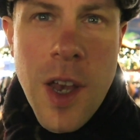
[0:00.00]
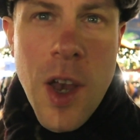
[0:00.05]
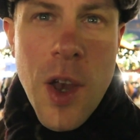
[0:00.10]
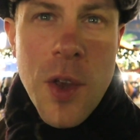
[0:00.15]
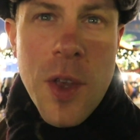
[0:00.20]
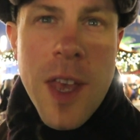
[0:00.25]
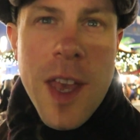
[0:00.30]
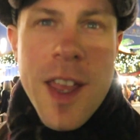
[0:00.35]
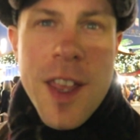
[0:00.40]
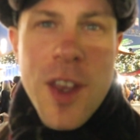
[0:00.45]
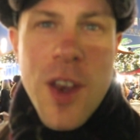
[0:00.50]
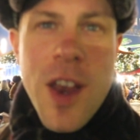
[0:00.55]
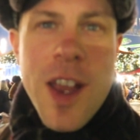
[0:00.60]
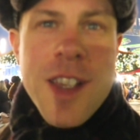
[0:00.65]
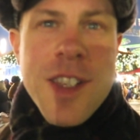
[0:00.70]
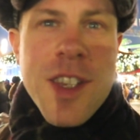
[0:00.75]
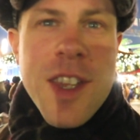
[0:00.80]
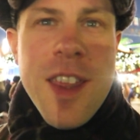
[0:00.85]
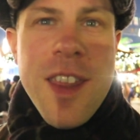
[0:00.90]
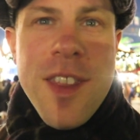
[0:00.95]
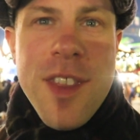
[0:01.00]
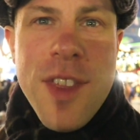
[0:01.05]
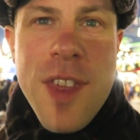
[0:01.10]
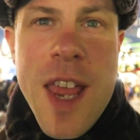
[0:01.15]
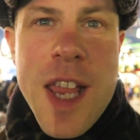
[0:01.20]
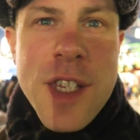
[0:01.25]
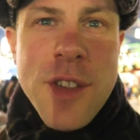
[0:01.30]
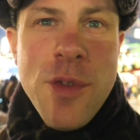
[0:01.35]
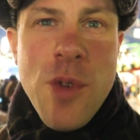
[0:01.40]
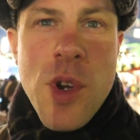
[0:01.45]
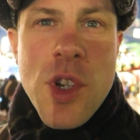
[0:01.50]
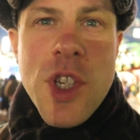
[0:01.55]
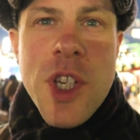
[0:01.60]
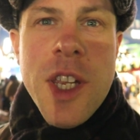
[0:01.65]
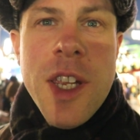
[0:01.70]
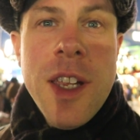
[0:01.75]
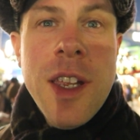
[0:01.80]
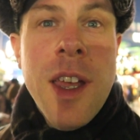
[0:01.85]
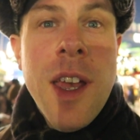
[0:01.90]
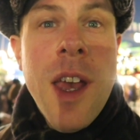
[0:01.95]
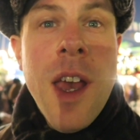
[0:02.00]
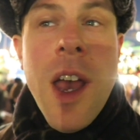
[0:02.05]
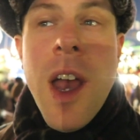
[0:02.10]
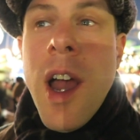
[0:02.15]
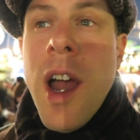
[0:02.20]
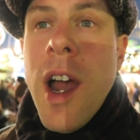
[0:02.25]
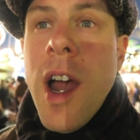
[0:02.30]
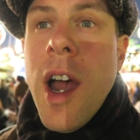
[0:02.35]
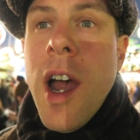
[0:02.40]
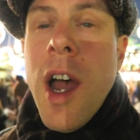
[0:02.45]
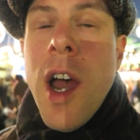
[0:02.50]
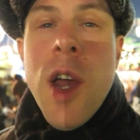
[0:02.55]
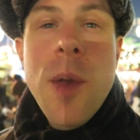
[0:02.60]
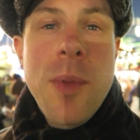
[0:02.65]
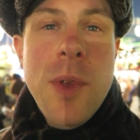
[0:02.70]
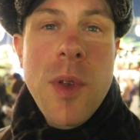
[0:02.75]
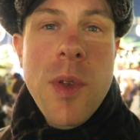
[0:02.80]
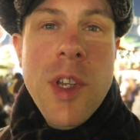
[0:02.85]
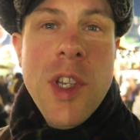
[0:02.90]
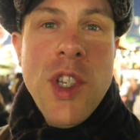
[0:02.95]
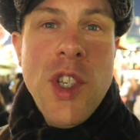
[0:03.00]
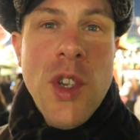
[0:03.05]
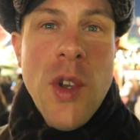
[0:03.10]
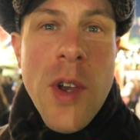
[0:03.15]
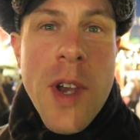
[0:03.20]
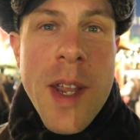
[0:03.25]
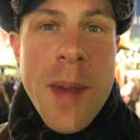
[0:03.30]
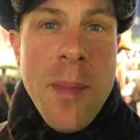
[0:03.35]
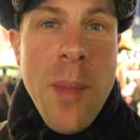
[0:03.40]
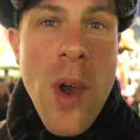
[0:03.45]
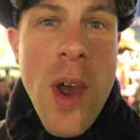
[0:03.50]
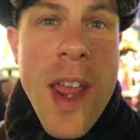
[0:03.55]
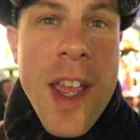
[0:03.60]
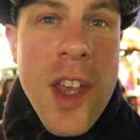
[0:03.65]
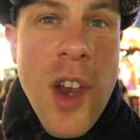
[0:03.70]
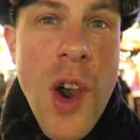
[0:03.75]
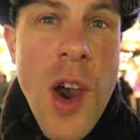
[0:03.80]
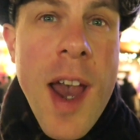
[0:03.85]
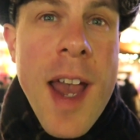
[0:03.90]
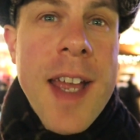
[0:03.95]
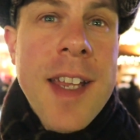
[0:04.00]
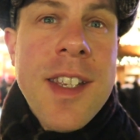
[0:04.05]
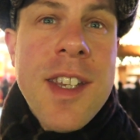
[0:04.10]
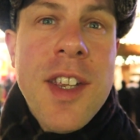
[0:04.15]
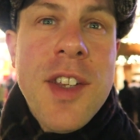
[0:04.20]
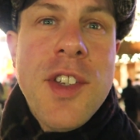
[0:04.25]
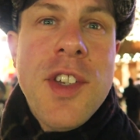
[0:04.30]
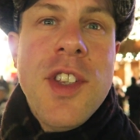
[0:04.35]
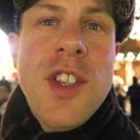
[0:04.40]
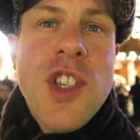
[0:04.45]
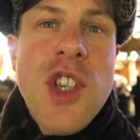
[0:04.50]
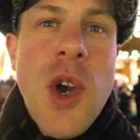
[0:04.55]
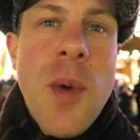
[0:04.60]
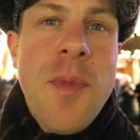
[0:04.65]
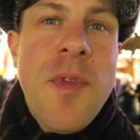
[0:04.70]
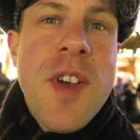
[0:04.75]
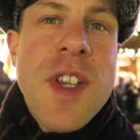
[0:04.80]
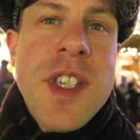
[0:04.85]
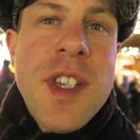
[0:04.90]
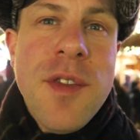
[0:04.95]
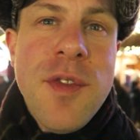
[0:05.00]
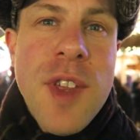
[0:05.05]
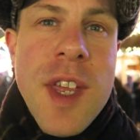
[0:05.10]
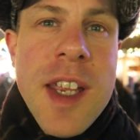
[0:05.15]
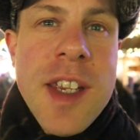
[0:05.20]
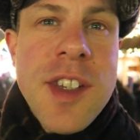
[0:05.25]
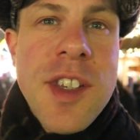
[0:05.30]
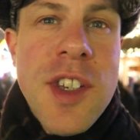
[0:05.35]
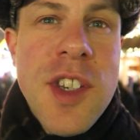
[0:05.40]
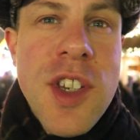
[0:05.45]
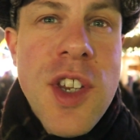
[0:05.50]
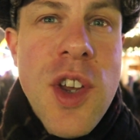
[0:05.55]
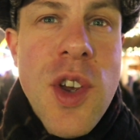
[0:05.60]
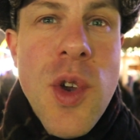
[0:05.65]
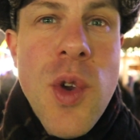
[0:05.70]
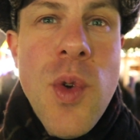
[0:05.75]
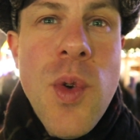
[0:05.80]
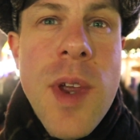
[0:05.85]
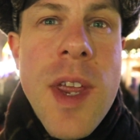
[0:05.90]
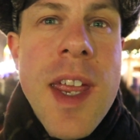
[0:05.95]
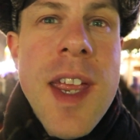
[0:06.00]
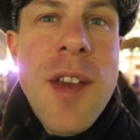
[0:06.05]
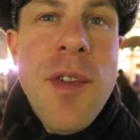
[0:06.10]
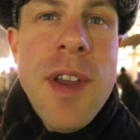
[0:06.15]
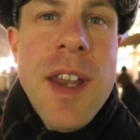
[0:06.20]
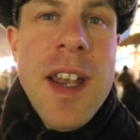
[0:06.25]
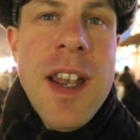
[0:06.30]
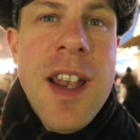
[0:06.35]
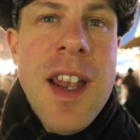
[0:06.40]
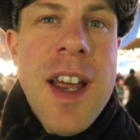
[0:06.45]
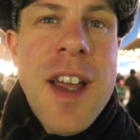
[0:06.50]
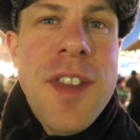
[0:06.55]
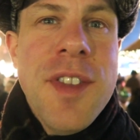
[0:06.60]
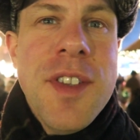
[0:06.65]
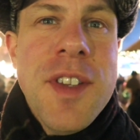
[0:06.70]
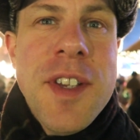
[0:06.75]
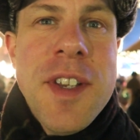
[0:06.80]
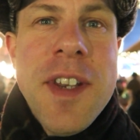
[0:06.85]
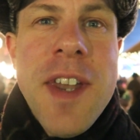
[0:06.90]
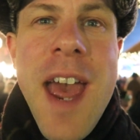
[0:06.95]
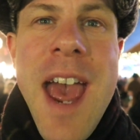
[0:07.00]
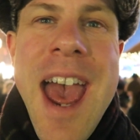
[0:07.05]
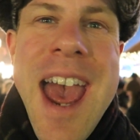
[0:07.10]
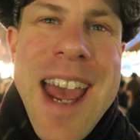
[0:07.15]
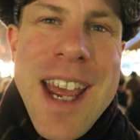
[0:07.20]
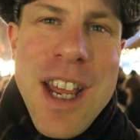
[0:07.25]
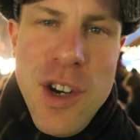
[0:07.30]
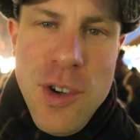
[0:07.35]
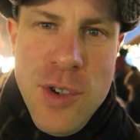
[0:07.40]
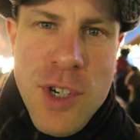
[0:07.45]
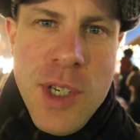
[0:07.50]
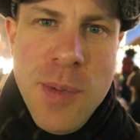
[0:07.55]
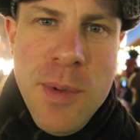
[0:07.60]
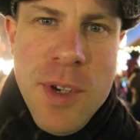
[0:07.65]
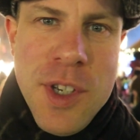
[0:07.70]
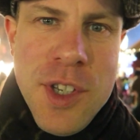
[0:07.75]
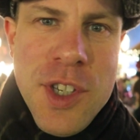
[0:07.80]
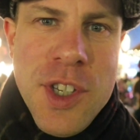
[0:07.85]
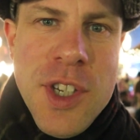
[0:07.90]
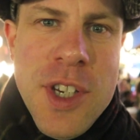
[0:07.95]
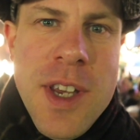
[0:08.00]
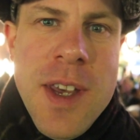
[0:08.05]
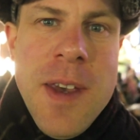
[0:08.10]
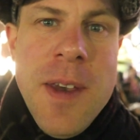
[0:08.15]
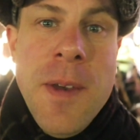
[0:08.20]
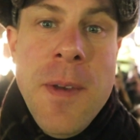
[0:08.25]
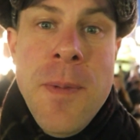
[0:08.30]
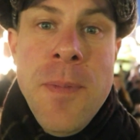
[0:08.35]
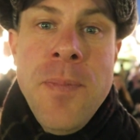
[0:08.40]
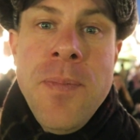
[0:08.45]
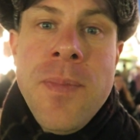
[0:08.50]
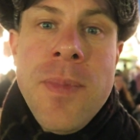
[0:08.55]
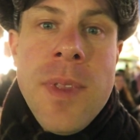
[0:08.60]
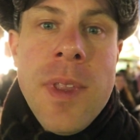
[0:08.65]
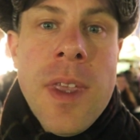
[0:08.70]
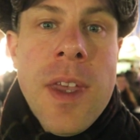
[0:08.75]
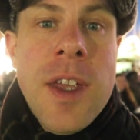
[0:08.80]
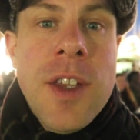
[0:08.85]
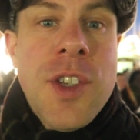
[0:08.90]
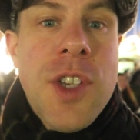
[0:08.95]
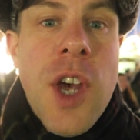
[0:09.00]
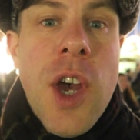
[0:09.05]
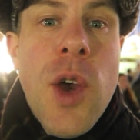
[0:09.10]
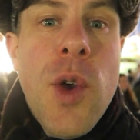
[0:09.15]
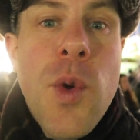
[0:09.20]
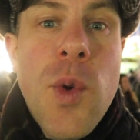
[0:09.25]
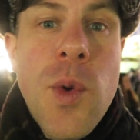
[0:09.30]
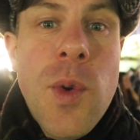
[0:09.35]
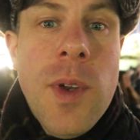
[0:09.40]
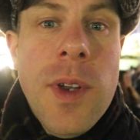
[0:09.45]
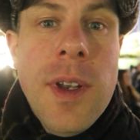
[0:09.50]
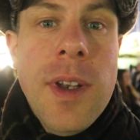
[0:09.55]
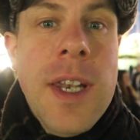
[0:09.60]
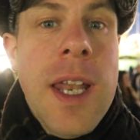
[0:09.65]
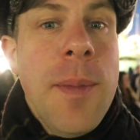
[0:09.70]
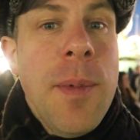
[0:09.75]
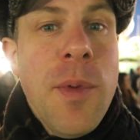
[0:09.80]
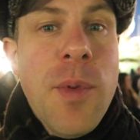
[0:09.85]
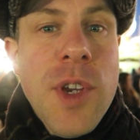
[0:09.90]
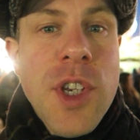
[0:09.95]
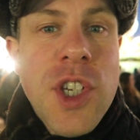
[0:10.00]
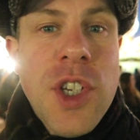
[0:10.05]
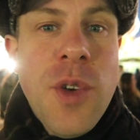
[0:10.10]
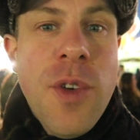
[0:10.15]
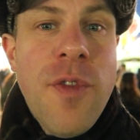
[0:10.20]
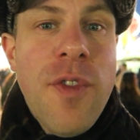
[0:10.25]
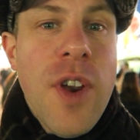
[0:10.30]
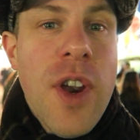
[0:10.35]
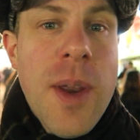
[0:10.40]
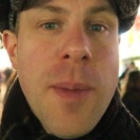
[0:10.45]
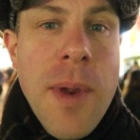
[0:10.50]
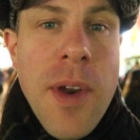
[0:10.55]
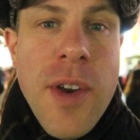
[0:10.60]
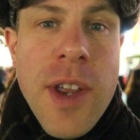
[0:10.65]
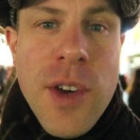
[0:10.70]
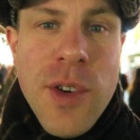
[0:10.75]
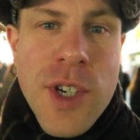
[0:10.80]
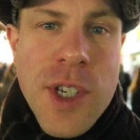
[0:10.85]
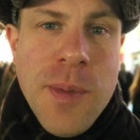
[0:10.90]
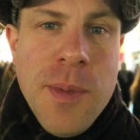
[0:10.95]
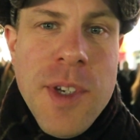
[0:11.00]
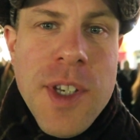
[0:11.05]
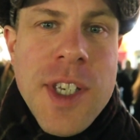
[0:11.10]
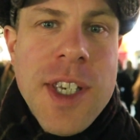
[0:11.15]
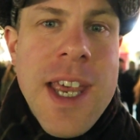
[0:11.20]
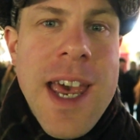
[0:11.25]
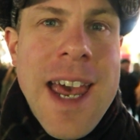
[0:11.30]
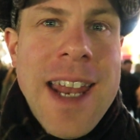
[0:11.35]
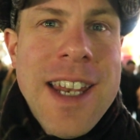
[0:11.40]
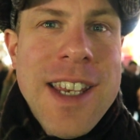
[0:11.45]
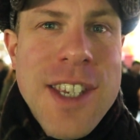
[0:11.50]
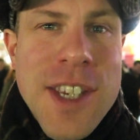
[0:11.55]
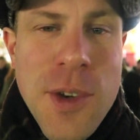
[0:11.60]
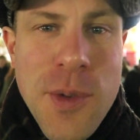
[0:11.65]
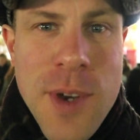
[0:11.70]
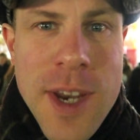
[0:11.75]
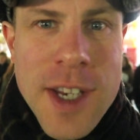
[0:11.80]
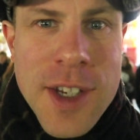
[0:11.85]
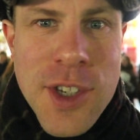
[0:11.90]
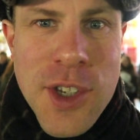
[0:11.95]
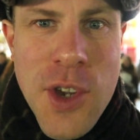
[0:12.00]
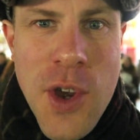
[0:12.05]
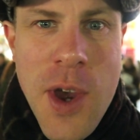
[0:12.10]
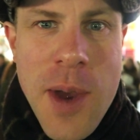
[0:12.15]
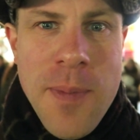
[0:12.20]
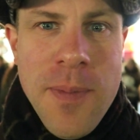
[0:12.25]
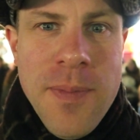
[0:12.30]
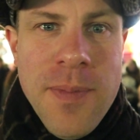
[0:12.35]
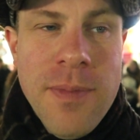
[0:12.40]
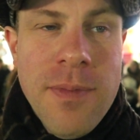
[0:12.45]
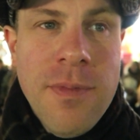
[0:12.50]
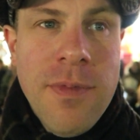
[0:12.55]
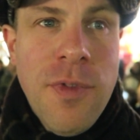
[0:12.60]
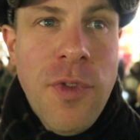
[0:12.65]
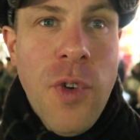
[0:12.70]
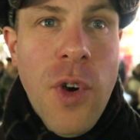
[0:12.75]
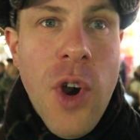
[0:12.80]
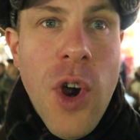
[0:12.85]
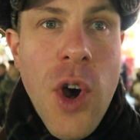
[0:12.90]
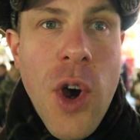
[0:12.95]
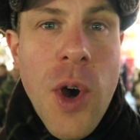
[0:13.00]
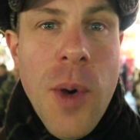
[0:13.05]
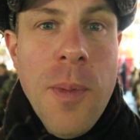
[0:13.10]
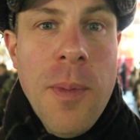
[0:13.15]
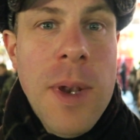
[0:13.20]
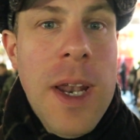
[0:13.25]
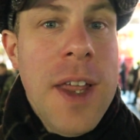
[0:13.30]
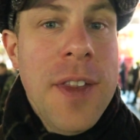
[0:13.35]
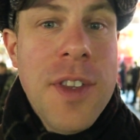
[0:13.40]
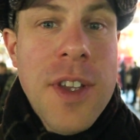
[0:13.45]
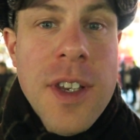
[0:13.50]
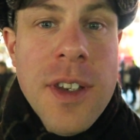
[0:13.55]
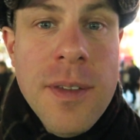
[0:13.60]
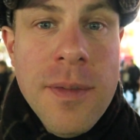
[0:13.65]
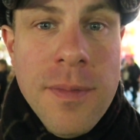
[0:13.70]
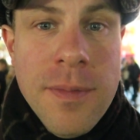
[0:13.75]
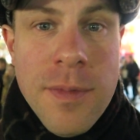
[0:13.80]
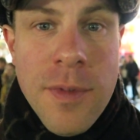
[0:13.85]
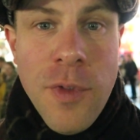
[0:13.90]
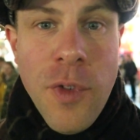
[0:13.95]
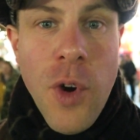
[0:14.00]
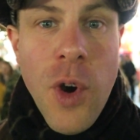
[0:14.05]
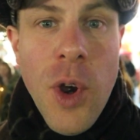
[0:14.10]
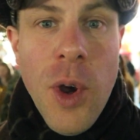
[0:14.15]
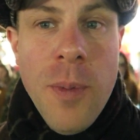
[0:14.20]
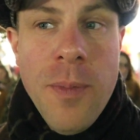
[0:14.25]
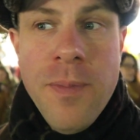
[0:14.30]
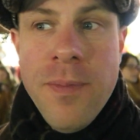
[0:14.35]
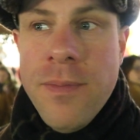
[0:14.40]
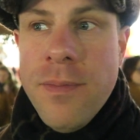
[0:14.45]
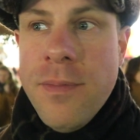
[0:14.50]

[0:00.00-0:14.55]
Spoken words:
Okay guys, thanks for watching. Hope you enjoyed my guide to the top festive things to do here in London at Christmas. So let me wish you a very Merry Christmas, and until next time, from London, from